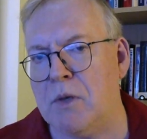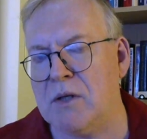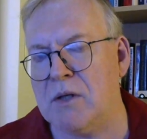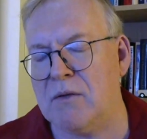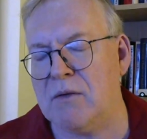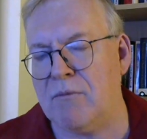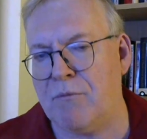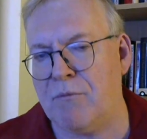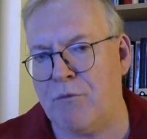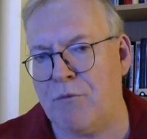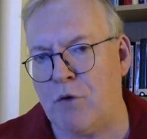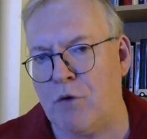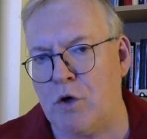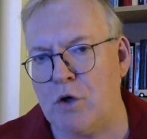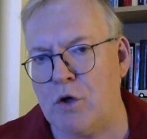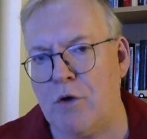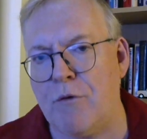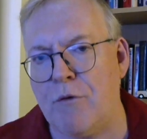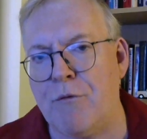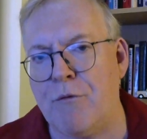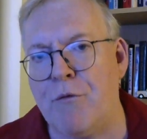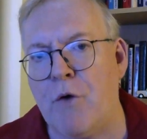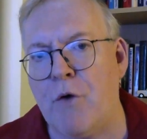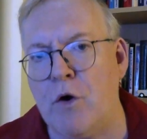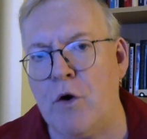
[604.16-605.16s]
But for the
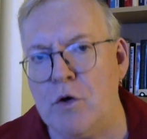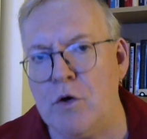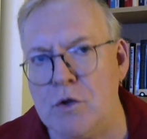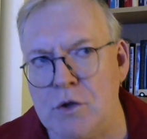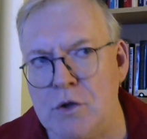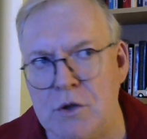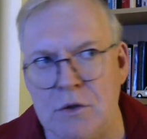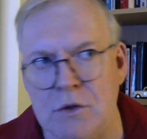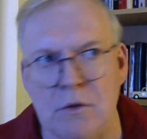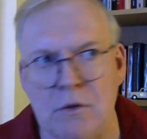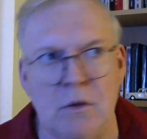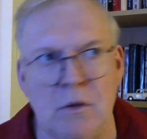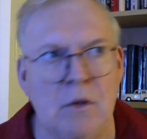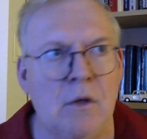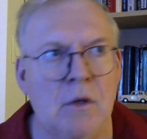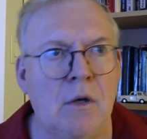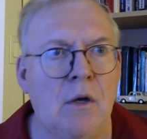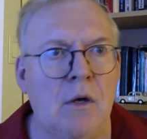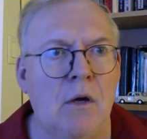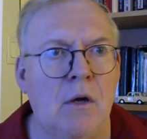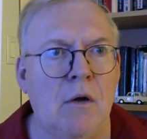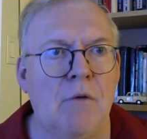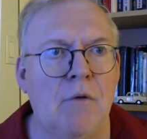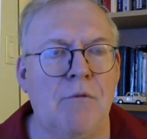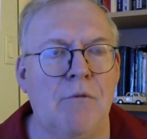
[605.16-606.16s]
first
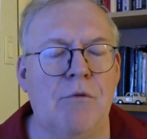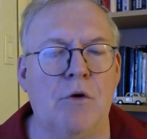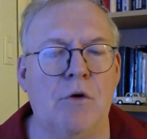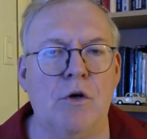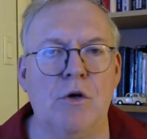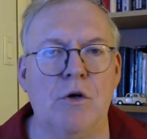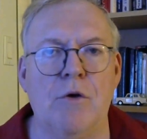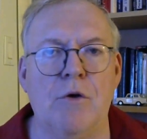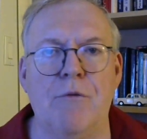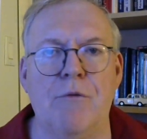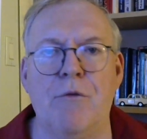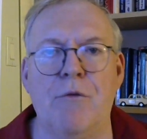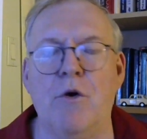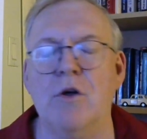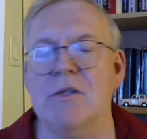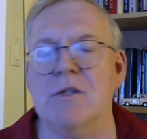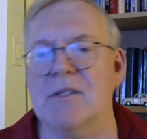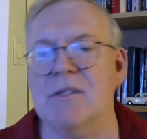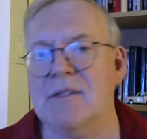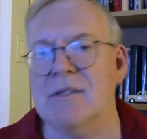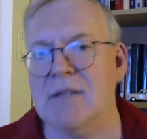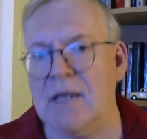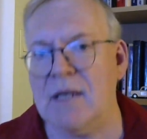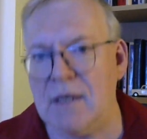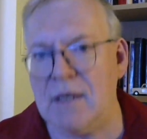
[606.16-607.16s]

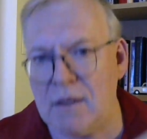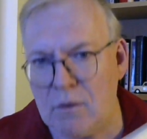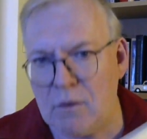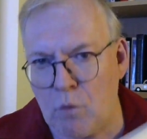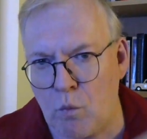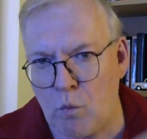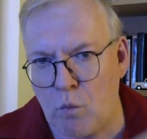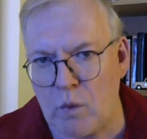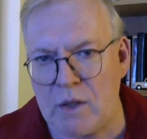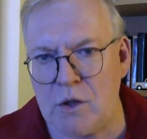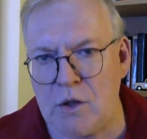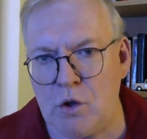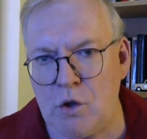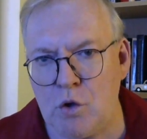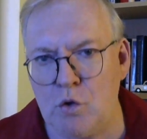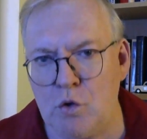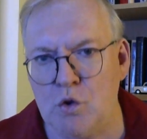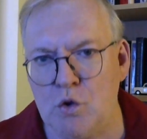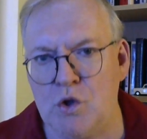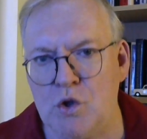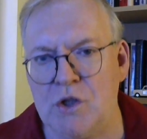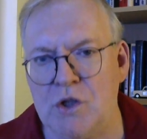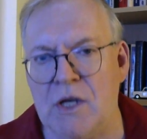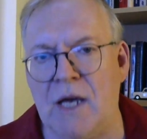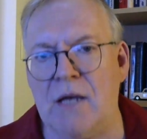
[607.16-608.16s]
thing, when you
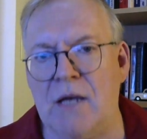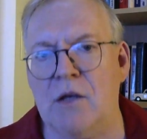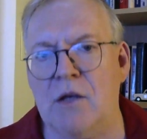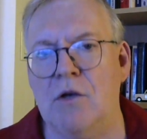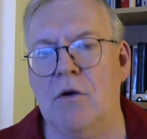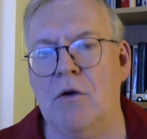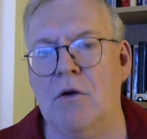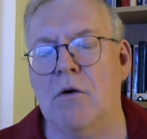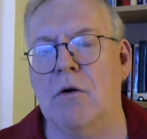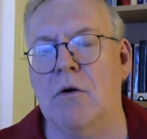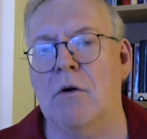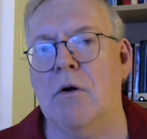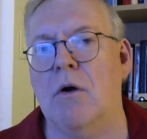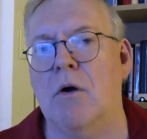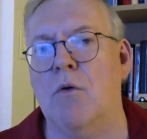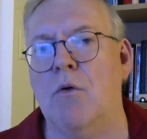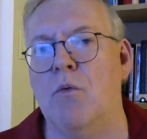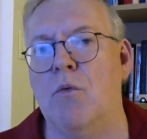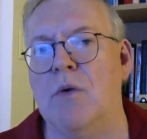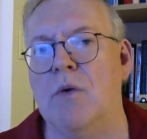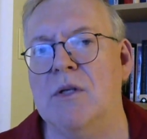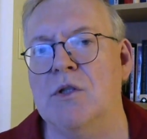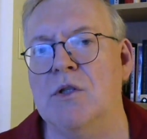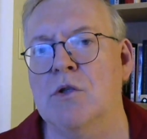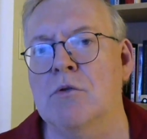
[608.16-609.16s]
check your
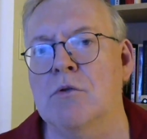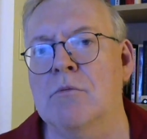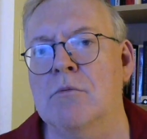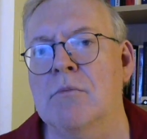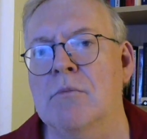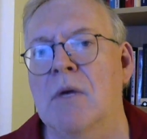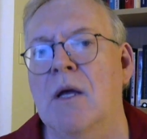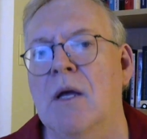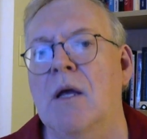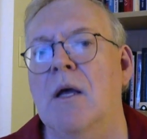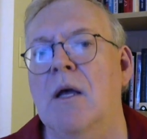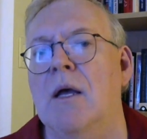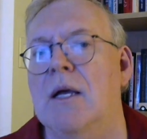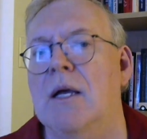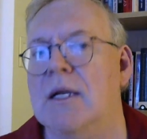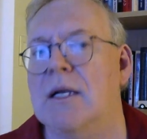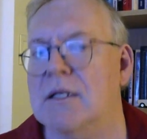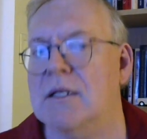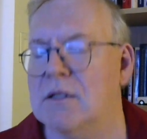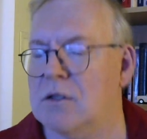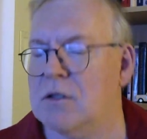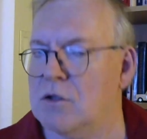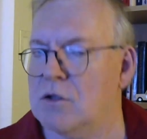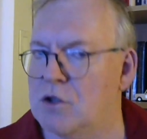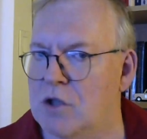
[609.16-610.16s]
resume,
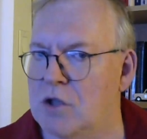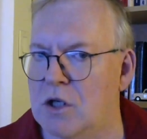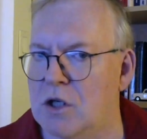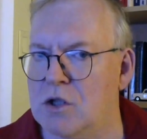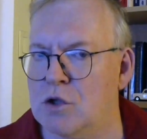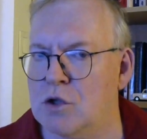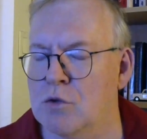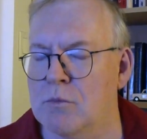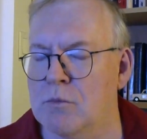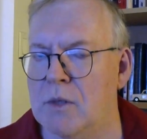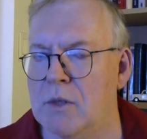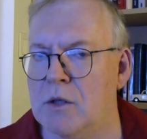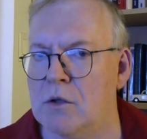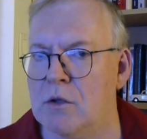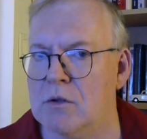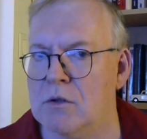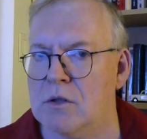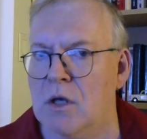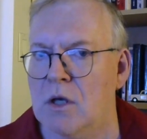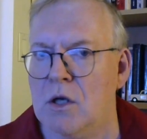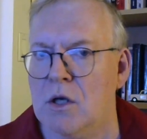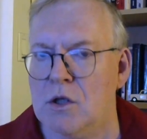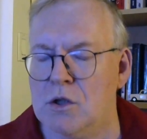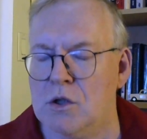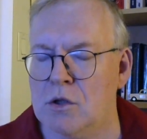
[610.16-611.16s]
it's just 2 minutes.
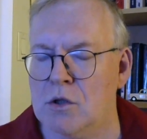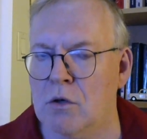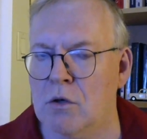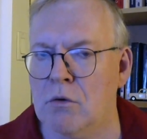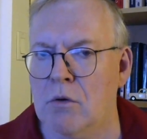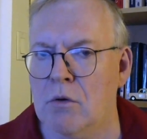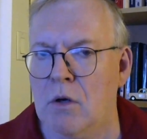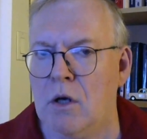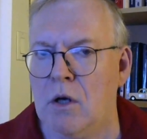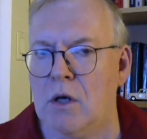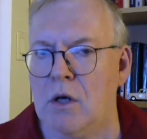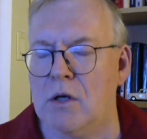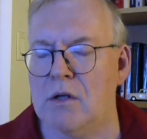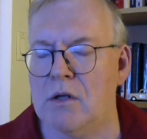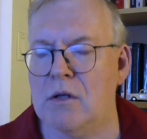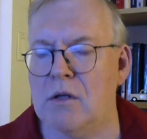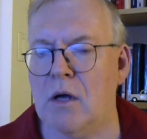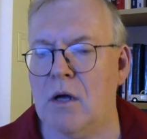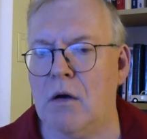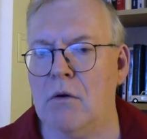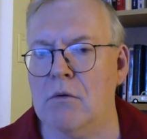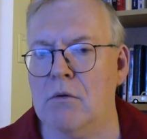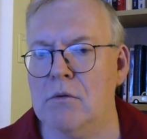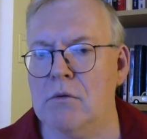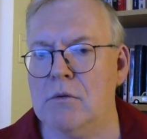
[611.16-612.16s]
So
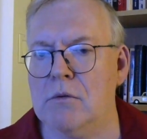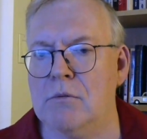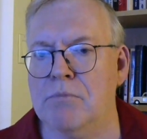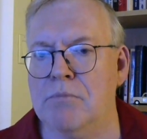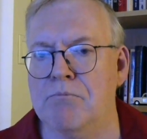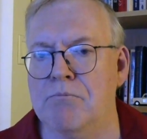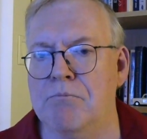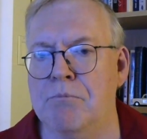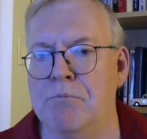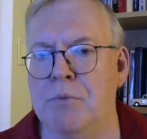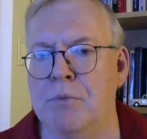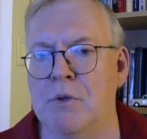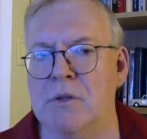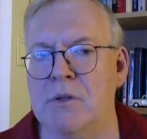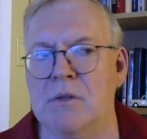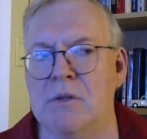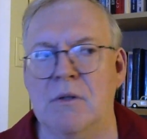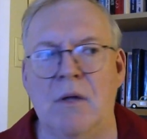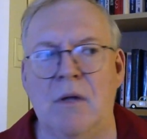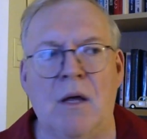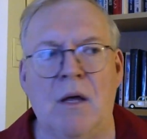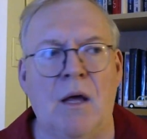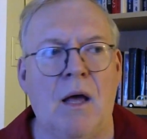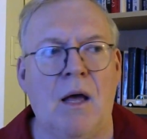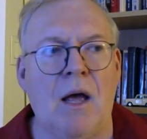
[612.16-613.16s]
don't put
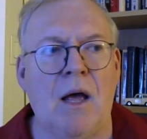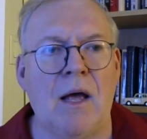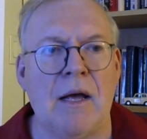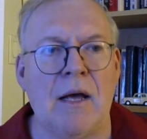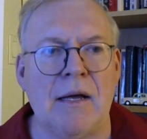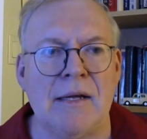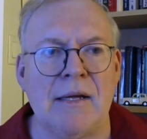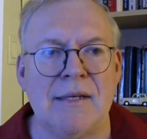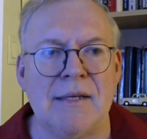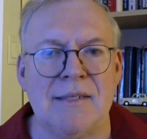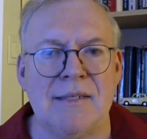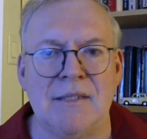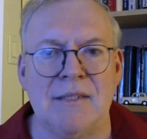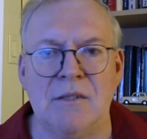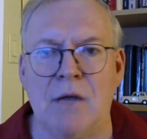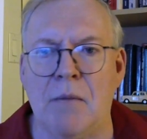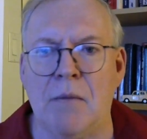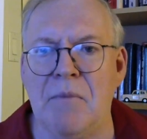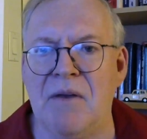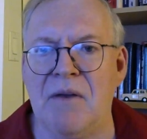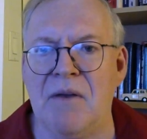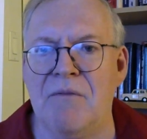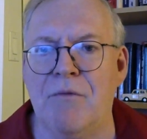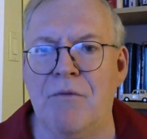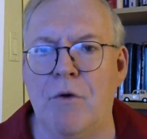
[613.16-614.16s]

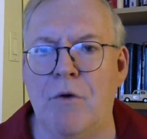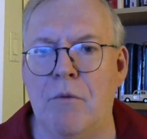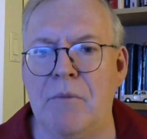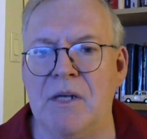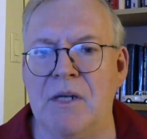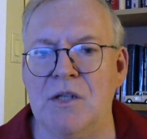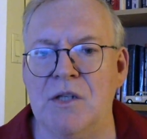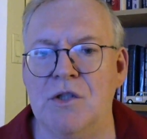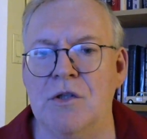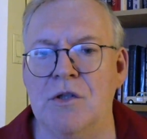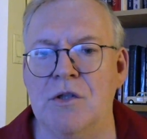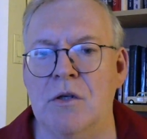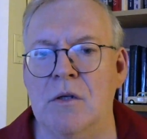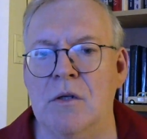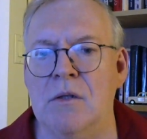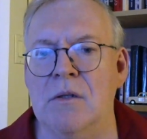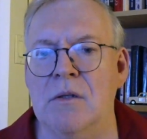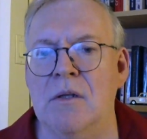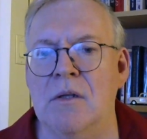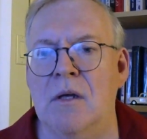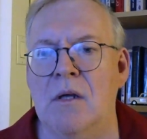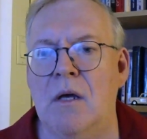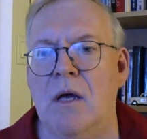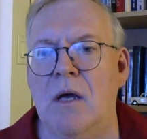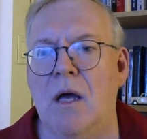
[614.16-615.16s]
some
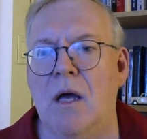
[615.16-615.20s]
information